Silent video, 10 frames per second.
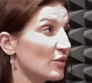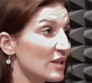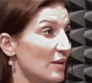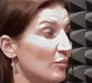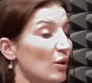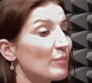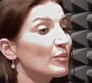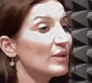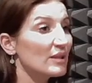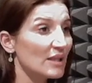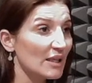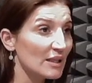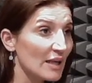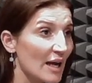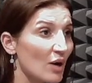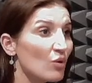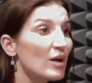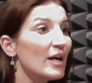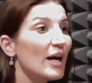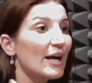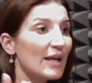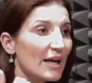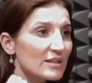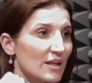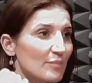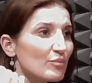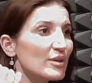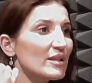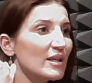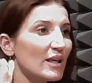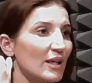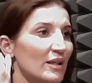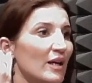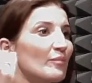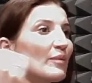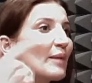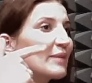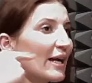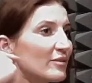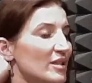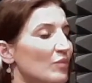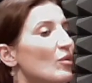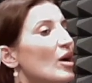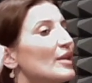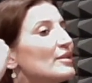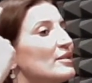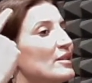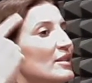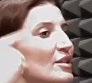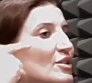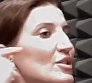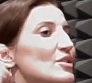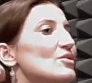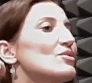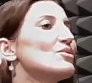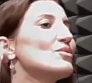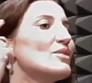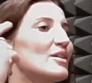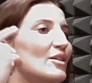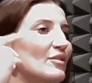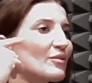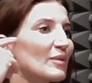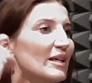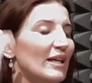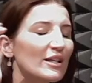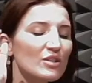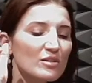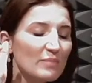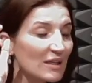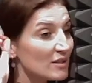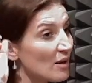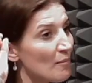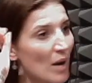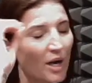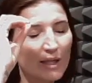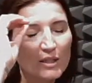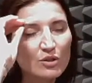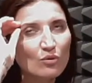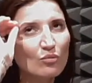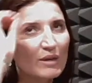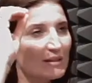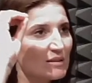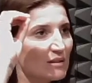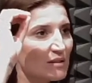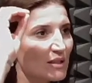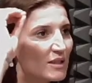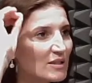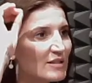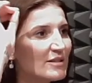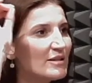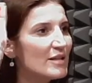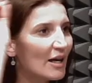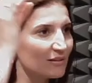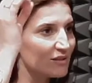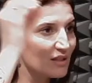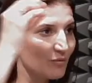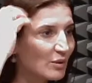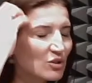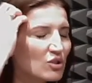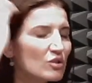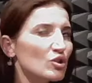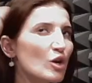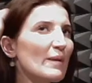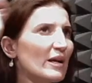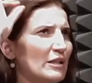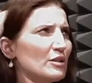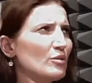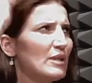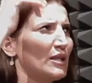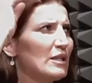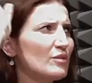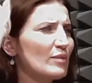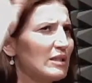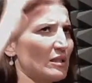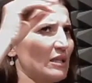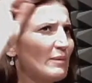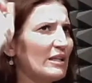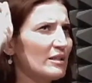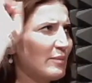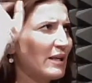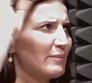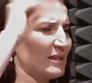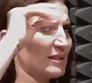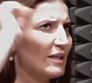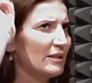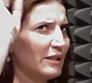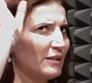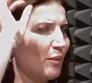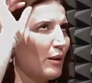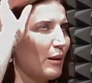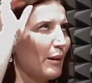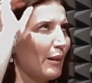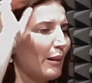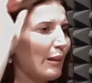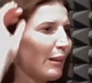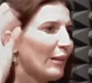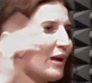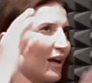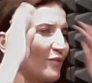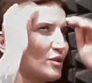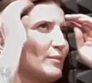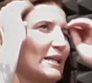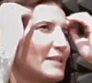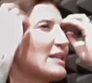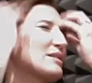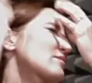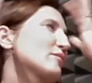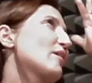example, I'm breathing in now, and as I'm breathing in, I'm counting 1, 2, 3, and just because our mind races and it's nuts, if we're just so many, I need to go here, I need to write this email, I need to pick up my son, I have so many debts,